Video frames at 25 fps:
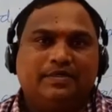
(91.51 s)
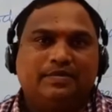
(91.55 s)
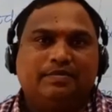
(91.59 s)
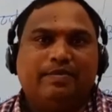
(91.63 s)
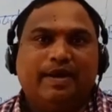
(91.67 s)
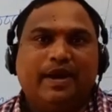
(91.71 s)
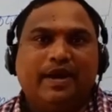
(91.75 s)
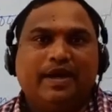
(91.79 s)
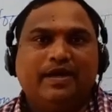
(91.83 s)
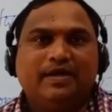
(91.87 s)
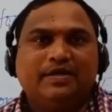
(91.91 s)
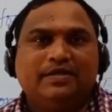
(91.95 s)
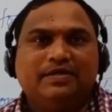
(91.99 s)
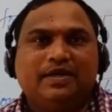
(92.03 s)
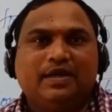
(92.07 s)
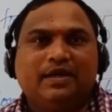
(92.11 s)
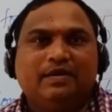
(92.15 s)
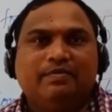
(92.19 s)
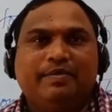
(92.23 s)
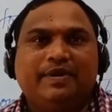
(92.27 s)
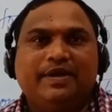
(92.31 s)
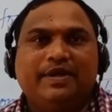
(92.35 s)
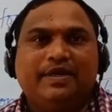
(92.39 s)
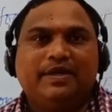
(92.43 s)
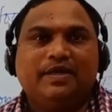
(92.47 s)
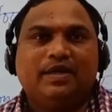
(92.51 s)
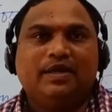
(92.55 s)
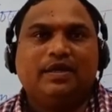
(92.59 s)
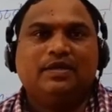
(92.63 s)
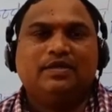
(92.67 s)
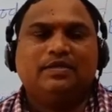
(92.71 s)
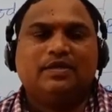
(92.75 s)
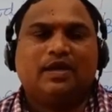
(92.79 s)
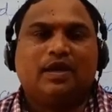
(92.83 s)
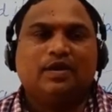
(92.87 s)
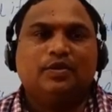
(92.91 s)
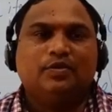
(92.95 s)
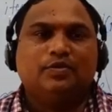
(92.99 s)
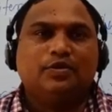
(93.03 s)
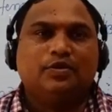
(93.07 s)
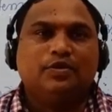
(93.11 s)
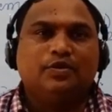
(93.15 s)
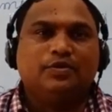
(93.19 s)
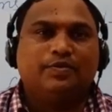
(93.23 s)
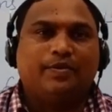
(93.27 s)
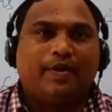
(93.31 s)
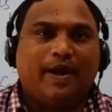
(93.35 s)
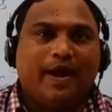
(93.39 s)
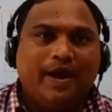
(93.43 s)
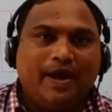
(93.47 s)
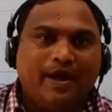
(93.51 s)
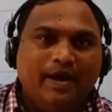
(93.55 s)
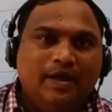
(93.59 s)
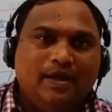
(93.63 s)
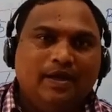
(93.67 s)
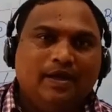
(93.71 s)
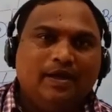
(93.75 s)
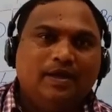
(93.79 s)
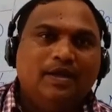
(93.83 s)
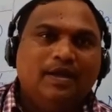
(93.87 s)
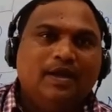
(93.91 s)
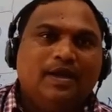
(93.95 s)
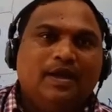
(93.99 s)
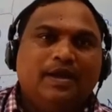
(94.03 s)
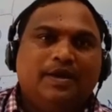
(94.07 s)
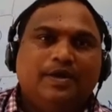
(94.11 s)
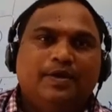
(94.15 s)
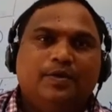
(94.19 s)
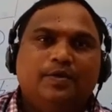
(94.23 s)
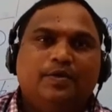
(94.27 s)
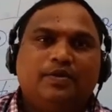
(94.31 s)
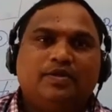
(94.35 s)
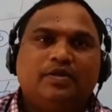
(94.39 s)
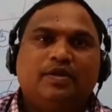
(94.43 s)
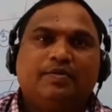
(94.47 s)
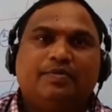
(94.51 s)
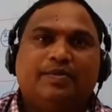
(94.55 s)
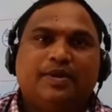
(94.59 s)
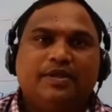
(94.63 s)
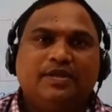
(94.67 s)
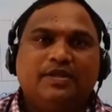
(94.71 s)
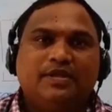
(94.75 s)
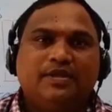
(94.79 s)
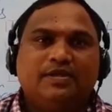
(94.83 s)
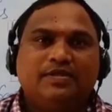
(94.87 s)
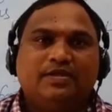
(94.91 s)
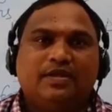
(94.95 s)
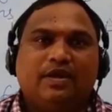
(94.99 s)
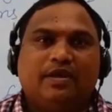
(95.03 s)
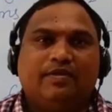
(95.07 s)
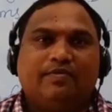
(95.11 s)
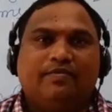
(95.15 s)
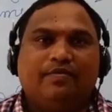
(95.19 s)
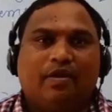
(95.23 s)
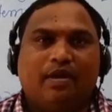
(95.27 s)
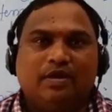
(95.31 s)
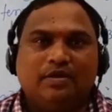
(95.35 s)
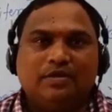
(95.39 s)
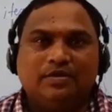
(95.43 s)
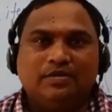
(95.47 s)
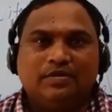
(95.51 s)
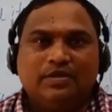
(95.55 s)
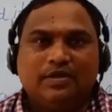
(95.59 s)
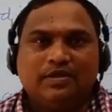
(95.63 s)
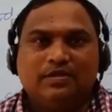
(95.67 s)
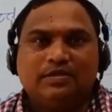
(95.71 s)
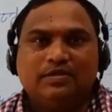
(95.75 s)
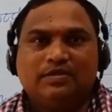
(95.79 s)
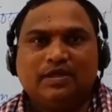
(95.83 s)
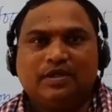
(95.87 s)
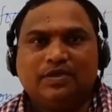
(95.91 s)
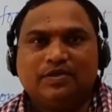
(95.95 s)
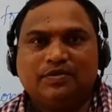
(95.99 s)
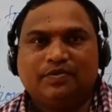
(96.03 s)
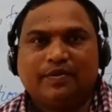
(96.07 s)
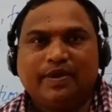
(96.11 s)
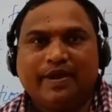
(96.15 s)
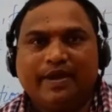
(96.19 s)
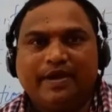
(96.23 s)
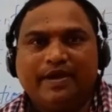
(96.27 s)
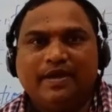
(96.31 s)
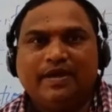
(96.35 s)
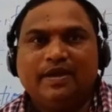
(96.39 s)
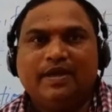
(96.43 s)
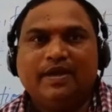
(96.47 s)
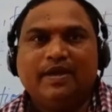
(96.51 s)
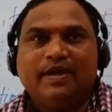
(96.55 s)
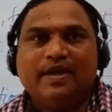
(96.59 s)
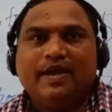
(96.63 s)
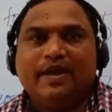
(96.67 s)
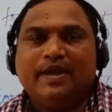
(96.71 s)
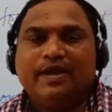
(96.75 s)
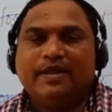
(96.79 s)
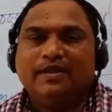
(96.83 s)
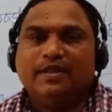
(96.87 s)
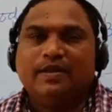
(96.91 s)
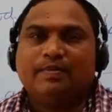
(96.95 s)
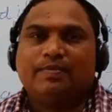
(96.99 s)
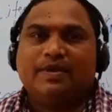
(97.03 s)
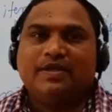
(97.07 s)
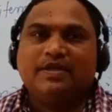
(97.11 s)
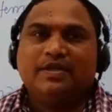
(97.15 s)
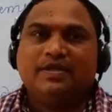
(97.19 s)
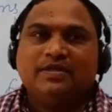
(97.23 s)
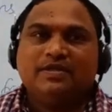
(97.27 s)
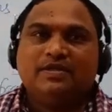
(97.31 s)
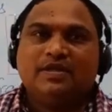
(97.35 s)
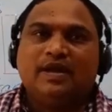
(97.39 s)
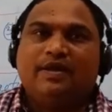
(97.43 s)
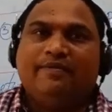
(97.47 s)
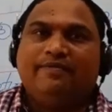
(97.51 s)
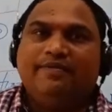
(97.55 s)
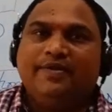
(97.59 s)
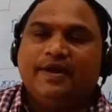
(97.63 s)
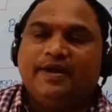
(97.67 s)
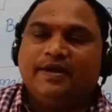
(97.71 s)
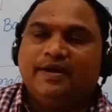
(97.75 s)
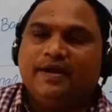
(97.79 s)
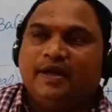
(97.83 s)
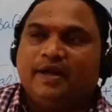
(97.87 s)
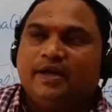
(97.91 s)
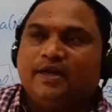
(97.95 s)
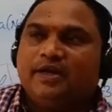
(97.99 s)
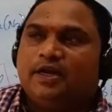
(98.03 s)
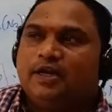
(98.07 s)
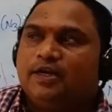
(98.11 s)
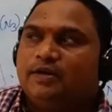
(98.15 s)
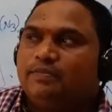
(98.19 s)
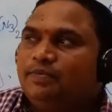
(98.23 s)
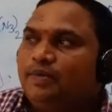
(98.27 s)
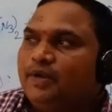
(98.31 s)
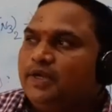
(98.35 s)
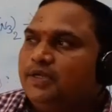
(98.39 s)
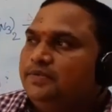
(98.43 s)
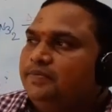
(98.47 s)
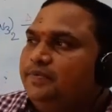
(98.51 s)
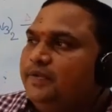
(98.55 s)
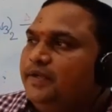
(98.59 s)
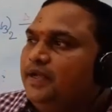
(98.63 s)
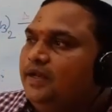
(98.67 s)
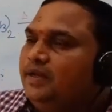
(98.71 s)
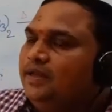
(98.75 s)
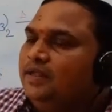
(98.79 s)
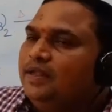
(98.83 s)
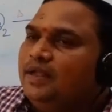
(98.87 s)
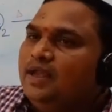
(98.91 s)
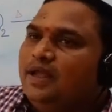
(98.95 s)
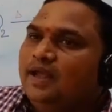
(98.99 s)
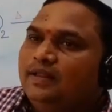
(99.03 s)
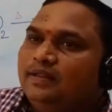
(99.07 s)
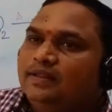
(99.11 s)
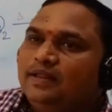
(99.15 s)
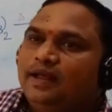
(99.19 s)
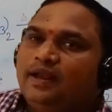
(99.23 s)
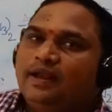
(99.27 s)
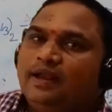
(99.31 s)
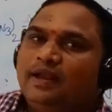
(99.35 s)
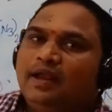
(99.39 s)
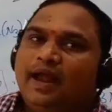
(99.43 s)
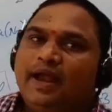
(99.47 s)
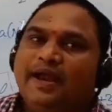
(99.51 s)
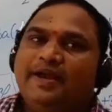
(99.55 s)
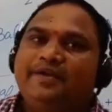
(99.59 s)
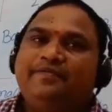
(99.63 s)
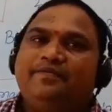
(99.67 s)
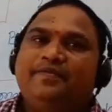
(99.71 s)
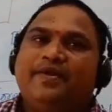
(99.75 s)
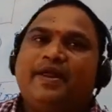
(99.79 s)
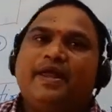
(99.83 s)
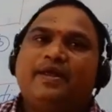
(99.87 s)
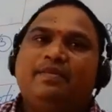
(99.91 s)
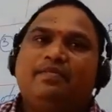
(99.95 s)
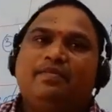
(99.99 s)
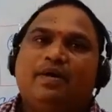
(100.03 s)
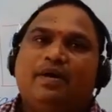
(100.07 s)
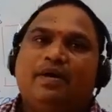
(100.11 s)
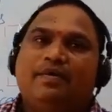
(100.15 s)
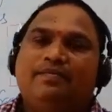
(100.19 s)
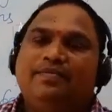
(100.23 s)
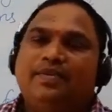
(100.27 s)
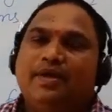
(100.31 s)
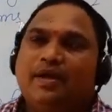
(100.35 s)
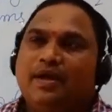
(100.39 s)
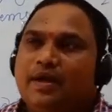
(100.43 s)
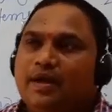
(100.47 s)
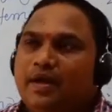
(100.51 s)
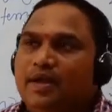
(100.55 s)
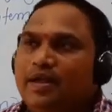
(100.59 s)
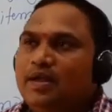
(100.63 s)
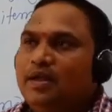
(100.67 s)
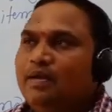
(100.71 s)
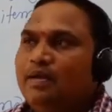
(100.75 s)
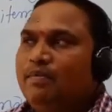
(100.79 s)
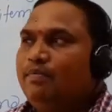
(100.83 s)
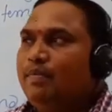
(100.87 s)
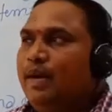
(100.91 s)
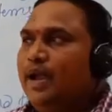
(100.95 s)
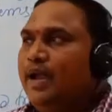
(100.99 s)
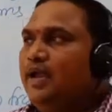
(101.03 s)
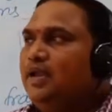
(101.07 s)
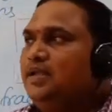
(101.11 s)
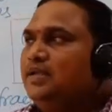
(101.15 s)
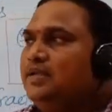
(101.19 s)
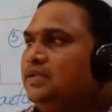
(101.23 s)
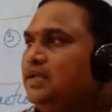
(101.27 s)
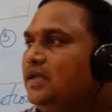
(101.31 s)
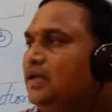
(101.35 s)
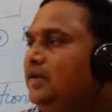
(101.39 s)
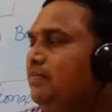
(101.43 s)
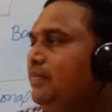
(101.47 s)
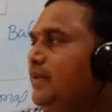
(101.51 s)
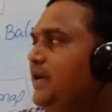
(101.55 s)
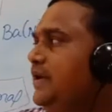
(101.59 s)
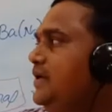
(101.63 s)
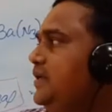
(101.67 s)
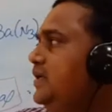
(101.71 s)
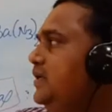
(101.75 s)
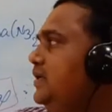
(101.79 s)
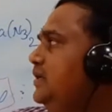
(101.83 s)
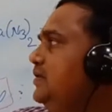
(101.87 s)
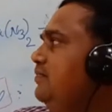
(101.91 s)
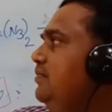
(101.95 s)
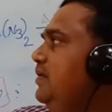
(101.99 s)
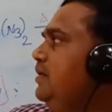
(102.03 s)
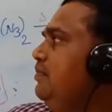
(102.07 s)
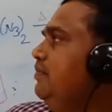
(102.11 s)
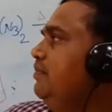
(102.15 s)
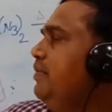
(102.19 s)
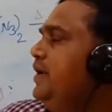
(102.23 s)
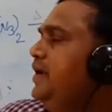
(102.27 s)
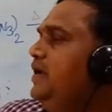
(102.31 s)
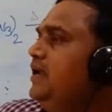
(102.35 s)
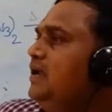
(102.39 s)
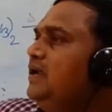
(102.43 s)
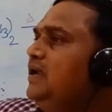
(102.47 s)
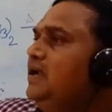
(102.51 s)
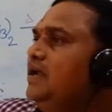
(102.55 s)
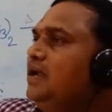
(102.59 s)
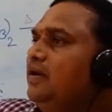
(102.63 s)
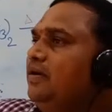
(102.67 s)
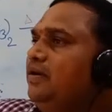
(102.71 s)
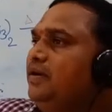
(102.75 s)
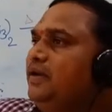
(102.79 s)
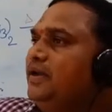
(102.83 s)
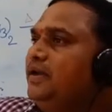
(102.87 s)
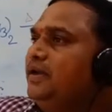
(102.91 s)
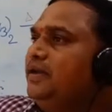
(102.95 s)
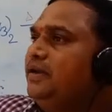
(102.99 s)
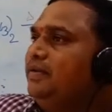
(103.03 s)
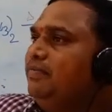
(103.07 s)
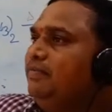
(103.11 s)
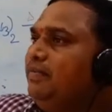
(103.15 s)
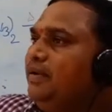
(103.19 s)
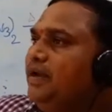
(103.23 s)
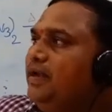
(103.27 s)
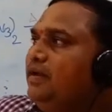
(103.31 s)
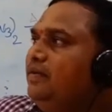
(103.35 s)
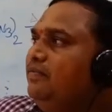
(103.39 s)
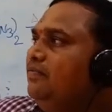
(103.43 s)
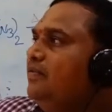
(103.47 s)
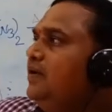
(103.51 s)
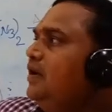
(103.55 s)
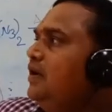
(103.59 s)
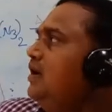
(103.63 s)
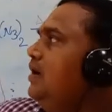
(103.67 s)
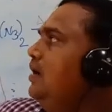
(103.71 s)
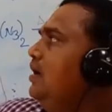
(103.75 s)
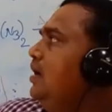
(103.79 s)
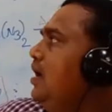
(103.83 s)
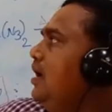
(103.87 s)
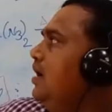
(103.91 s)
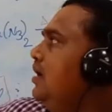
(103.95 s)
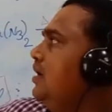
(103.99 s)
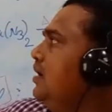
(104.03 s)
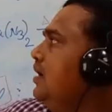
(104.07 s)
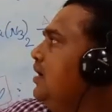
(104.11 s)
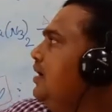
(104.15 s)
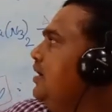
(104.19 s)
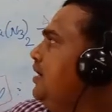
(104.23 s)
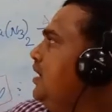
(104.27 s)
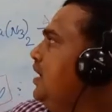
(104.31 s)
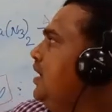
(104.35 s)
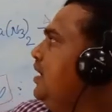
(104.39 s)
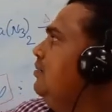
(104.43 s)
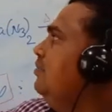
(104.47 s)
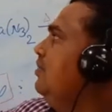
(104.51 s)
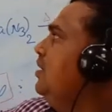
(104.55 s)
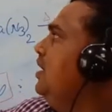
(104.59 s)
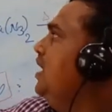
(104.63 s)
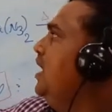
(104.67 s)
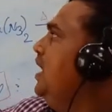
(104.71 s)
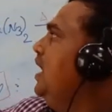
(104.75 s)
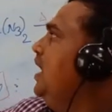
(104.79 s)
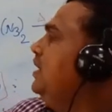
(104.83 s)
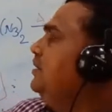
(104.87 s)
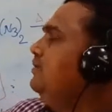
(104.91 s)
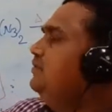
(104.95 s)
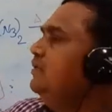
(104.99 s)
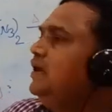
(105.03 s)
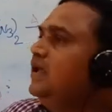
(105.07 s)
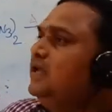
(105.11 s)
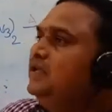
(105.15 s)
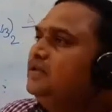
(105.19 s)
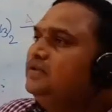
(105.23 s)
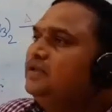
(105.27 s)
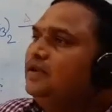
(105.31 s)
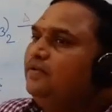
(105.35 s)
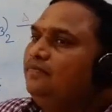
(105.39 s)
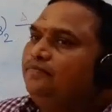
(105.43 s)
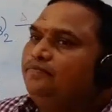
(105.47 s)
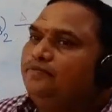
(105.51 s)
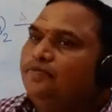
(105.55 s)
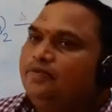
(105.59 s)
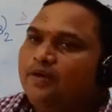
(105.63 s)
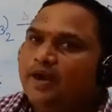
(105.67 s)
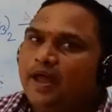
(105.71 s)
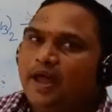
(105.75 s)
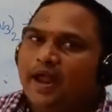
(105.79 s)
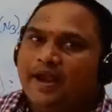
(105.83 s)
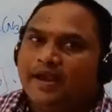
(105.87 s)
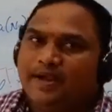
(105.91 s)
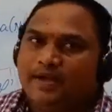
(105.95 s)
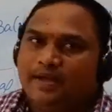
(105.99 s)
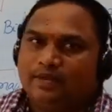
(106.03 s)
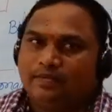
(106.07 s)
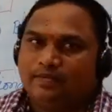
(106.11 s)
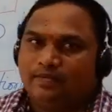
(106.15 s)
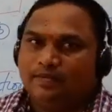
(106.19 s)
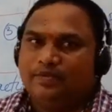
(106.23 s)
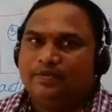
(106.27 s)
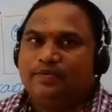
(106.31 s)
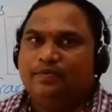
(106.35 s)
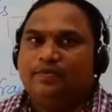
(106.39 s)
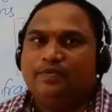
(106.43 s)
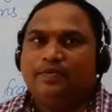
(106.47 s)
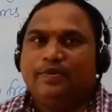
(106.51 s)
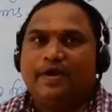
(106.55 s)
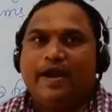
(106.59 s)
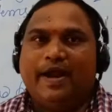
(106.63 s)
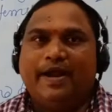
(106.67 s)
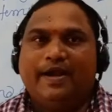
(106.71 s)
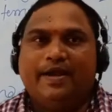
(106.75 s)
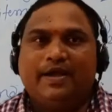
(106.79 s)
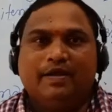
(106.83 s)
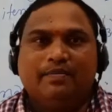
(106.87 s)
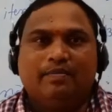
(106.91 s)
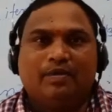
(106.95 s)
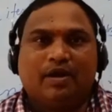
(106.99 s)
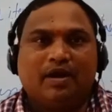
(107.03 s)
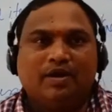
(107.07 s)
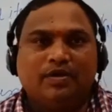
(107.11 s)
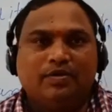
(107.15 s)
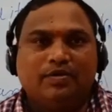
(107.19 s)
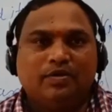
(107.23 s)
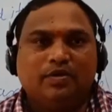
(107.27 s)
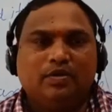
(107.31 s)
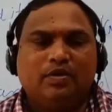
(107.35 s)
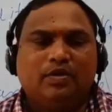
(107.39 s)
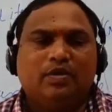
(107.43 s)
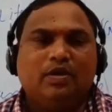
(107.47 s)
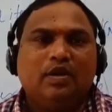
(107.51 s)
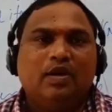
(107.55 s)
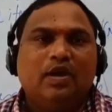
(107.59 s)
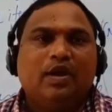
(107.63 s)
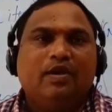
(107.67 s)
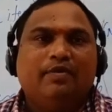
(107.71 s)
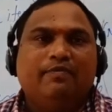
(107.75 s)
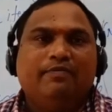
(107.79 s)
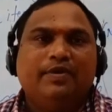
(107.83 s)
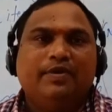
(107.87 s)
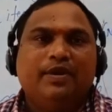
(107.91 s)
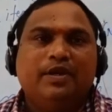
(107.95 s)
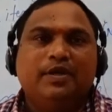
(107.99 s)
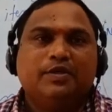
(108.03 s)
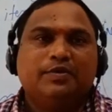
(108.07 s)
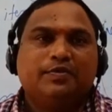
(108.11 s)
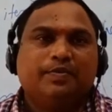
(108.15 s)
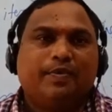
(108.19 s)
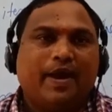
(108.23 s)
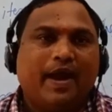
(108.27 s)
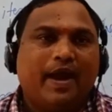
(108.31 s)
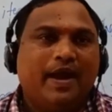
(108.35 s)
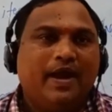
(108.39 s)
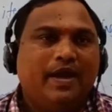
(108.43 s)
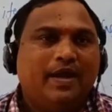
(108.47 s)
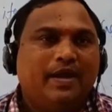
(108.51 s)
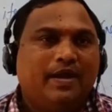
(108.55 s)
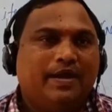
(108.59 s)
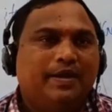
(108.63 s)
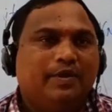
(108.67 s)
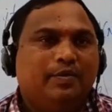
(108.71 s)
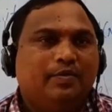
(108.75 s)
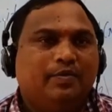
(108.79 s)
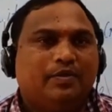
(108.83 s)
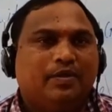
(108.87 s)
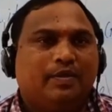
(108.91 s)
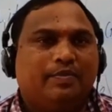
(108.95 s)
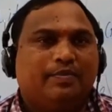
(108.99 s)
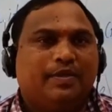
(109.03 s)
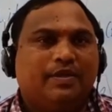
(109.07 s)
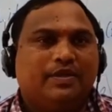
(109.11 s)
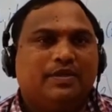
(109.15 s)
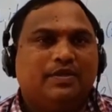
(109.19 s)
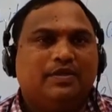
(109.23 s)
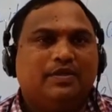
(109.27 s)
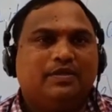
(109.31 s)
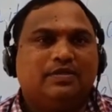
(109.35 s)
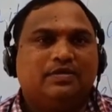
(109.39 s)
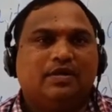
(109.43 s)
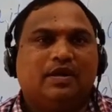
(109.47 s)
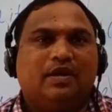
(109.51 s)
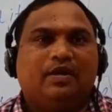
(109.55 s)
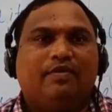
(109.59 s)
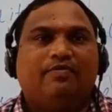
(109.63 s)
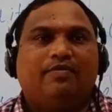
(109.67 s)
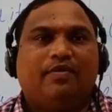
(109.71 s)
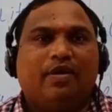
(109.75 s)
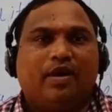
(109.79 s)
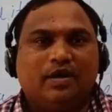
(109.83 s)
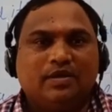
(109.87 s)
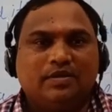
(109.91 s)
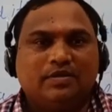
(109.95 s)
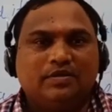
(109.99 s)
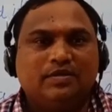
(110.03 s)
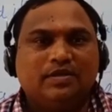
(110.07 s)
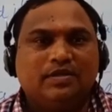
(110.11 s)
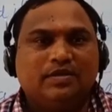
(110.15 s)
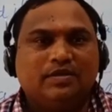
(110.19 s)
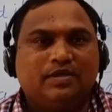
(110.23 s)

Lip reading: Biological materials also spoil due to the presence of oxygens. That's why in the presence of inert atmosphere, the lifetime of the biological materials will be remain for longer time, as well as the food items. Food item also will spoil due to the presence of oxygen.